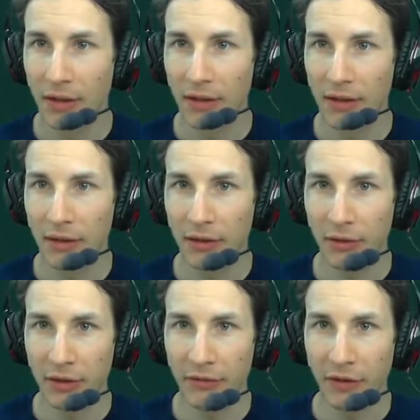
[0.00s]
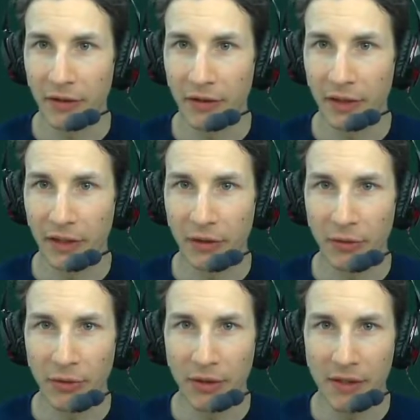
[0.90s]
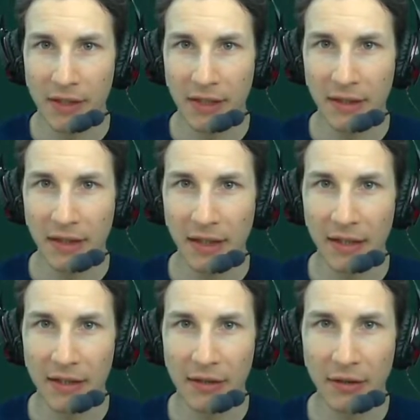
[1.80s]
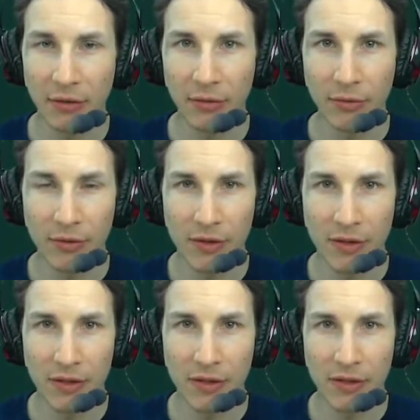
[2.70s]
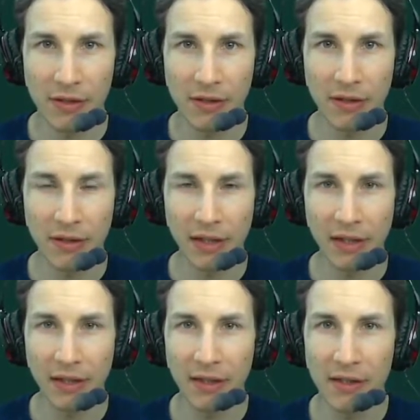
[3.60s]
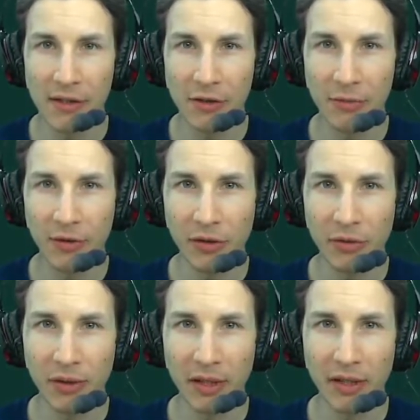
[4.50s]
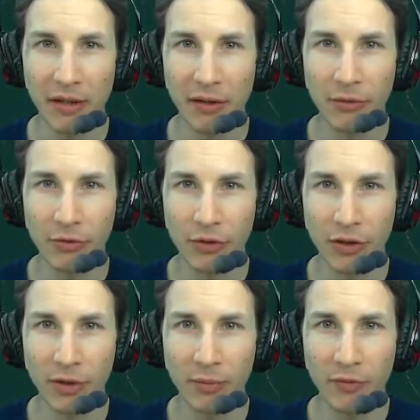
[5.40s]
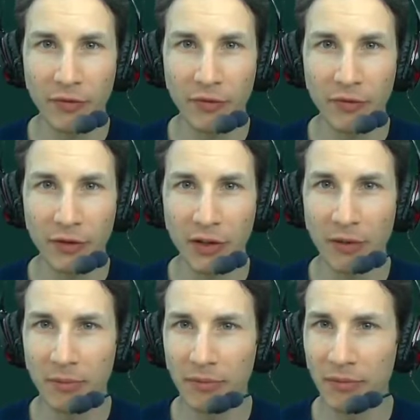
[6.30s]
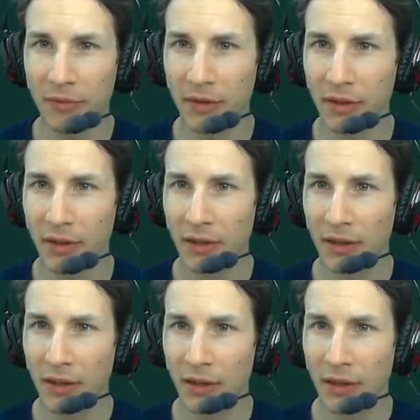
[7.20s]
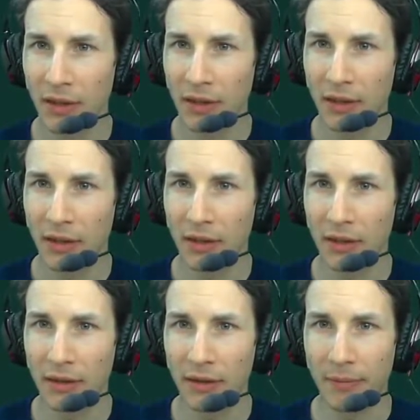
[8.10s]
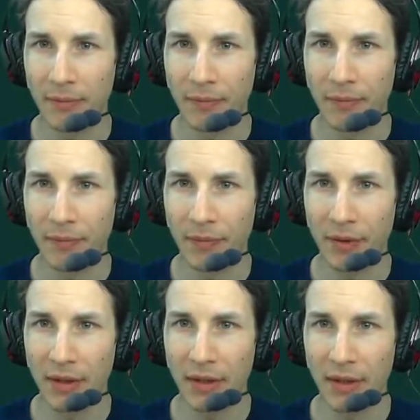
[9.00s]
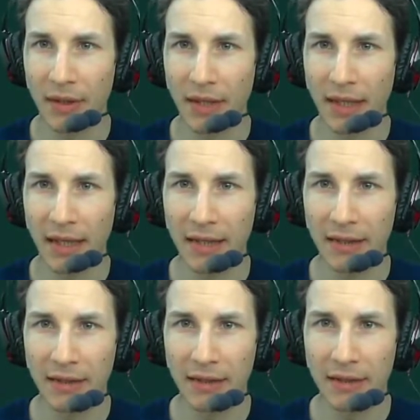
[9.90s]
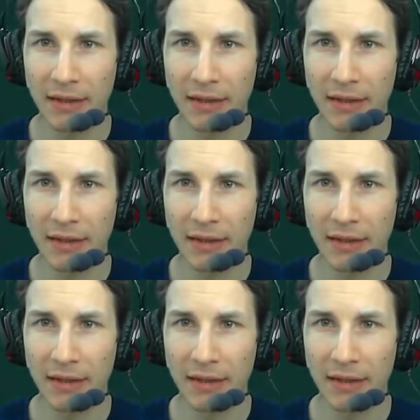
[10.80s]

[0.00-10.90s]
so as far as I know, the syntax goes like this: openqa clone job from then